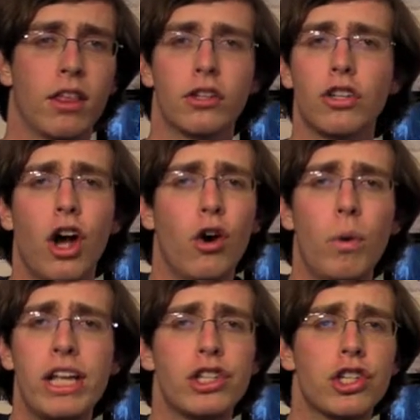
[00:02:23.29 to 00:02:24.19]
There's
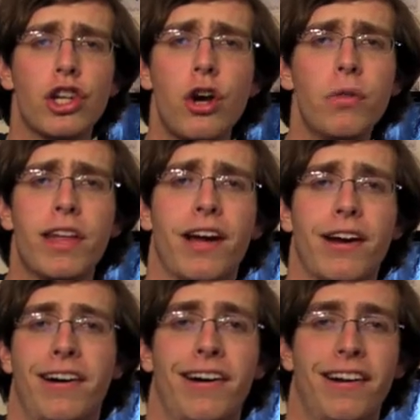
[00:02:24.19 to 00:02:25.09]
always snow
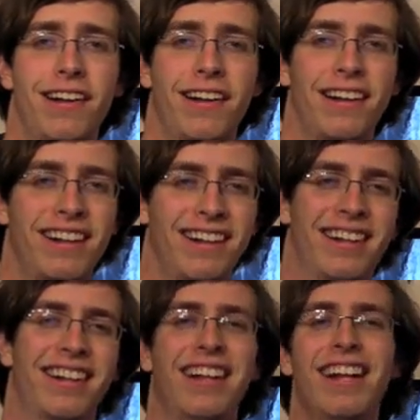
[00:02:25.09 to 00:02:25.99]
there.
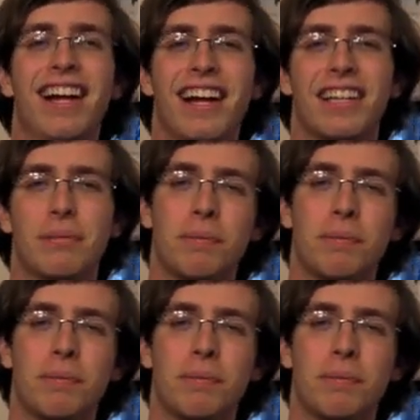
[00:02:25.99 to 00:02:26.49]
The